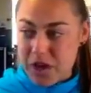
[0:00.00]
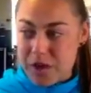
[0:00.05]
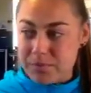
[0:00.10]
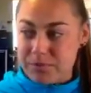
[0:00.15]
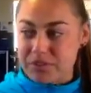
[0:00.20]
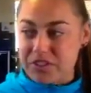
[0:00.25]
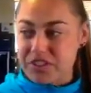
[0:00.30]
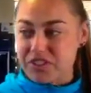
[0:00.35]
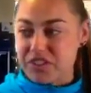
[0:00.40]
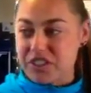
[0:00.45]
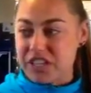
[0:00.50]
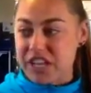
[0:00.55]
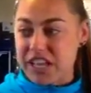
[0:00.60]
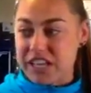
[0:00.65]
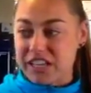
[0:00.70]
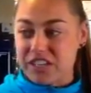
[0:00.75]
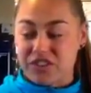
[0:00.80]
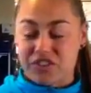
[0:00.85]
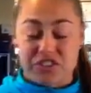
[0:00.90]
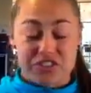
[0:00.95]
competition,
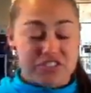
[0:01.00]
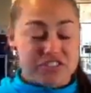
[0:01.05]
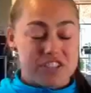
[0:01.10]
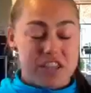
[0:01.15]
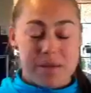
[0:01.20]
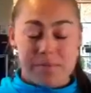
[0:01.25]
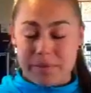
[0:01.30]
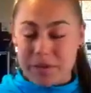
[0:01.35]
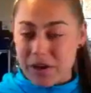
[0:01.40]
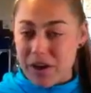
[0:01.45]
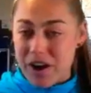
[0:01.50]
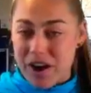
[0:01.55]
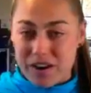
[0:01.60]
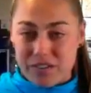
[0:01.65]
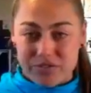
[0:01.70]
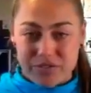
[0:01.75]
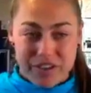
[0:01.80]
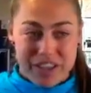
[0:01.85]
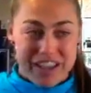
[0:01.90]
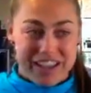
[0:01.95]
and it just set me off,